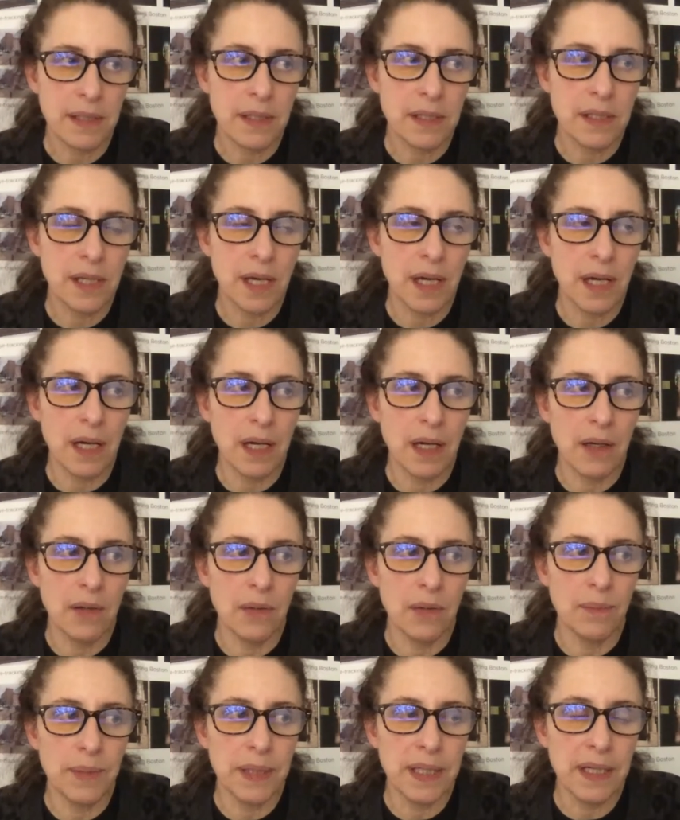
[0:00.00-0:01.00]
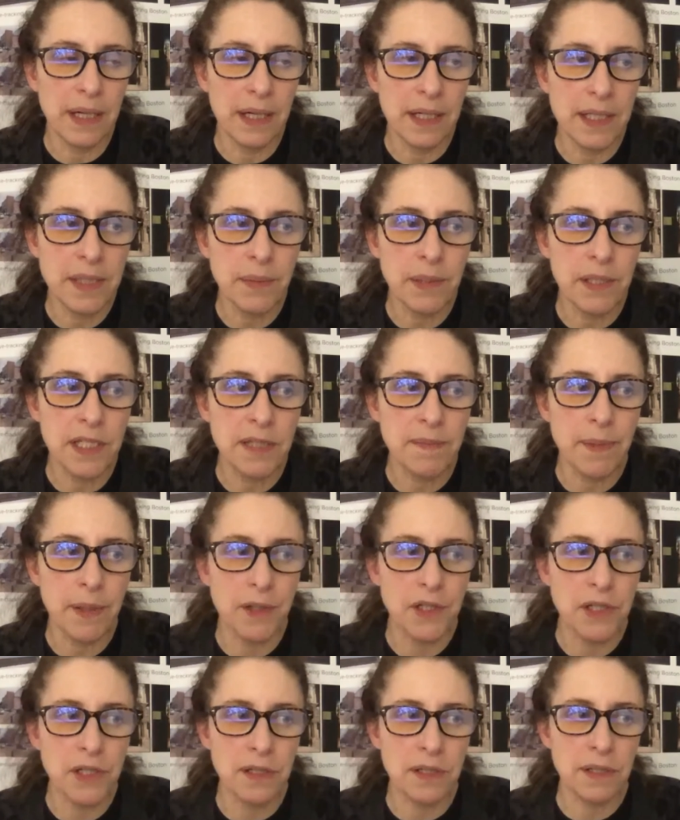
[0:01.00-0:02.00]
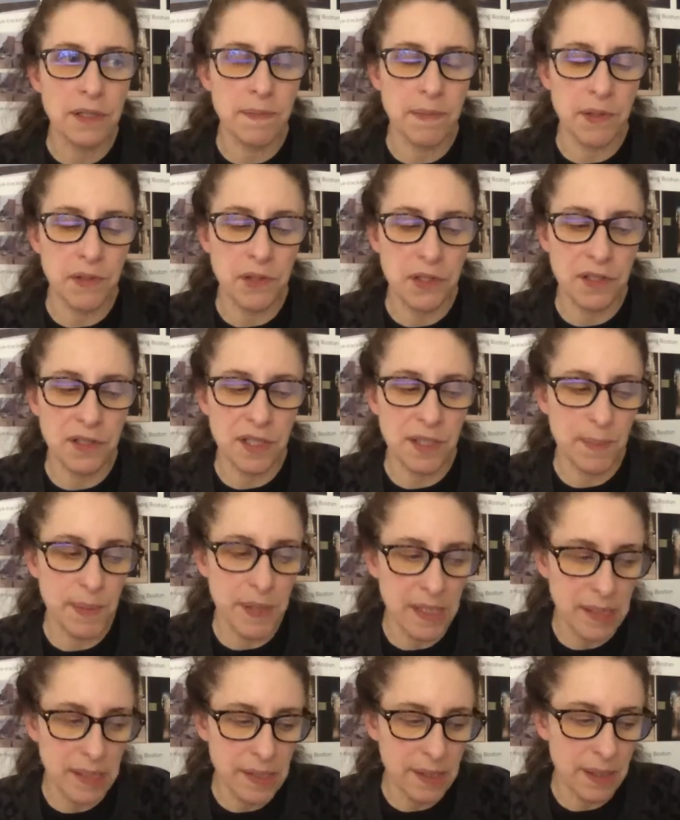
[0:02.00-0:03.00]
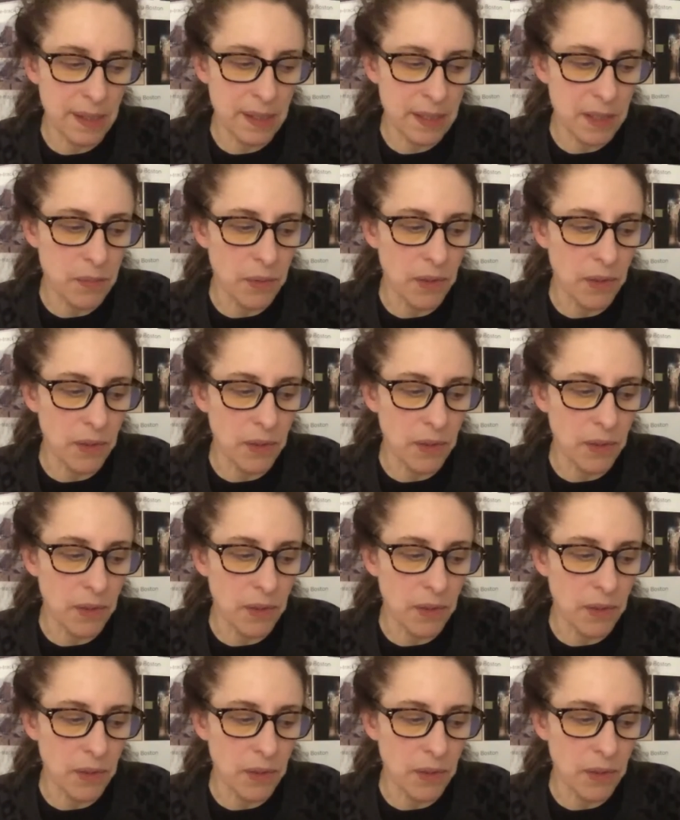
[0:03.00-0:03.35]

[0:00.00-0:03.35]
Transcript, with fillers: So because we're a social social species,